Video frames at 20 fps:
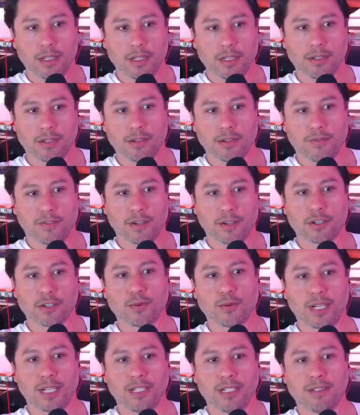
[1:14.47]
So the first
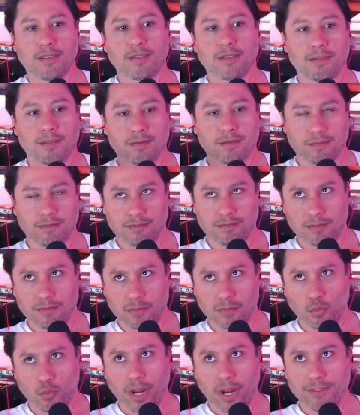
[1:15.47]
one,
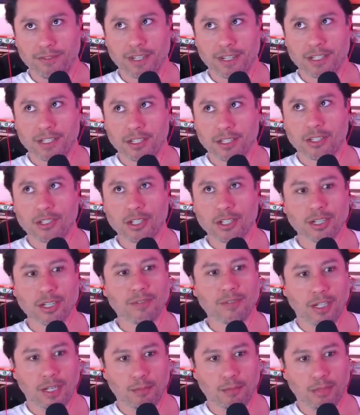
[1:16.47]
the wife doesn't deserve
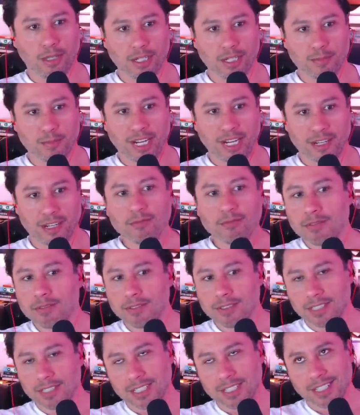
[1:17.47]
an unplugged man.
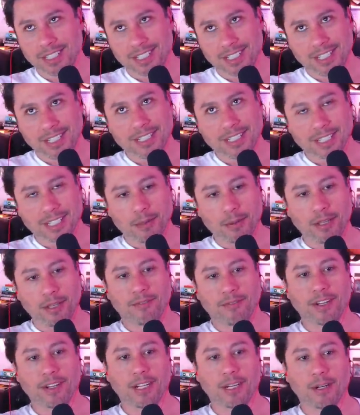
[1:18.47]
It's going to be a
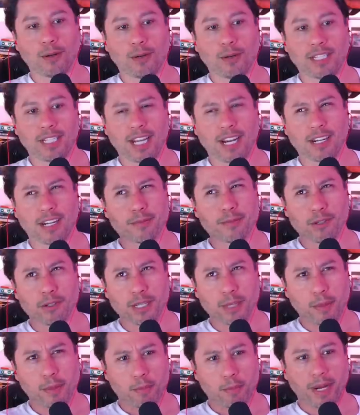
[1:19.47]
fun little one there. It's
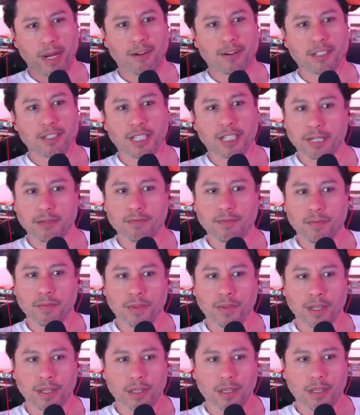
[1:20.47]
mostly about parenting.
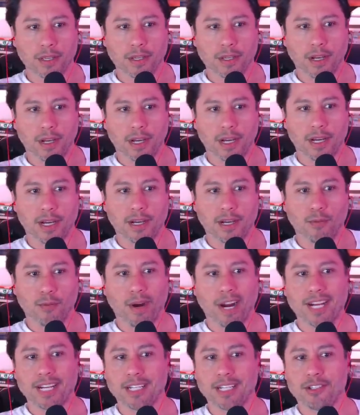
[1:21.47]

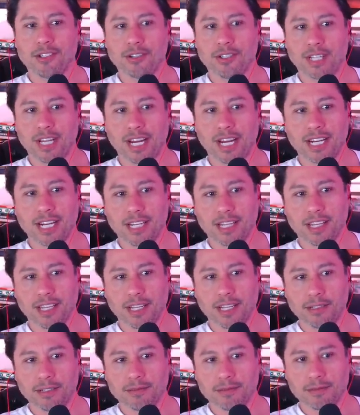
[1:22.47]
Why didn't you say
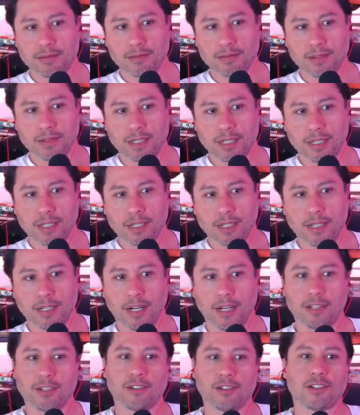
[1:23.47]
anything?
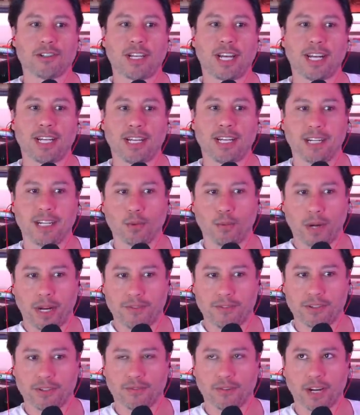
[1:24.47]
Understanding your
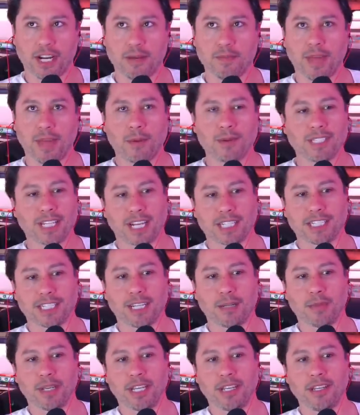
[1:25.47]
wife's frame. That one's actually
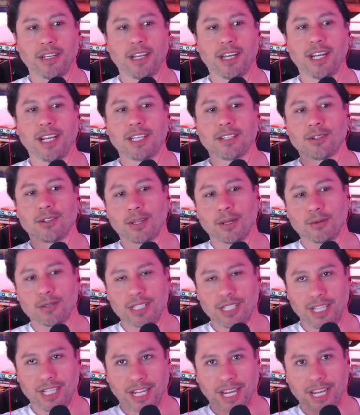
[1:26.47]
going to be, so there was
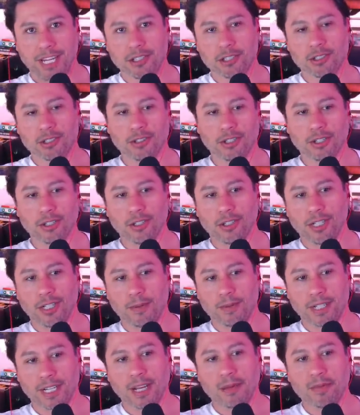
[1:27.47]
the occasional girl that
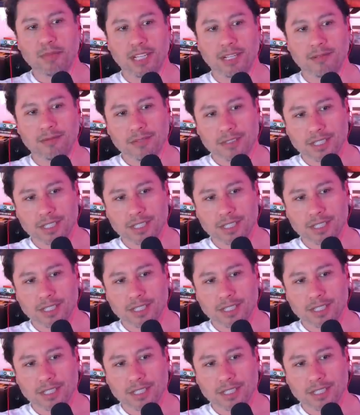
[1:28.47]
would come in.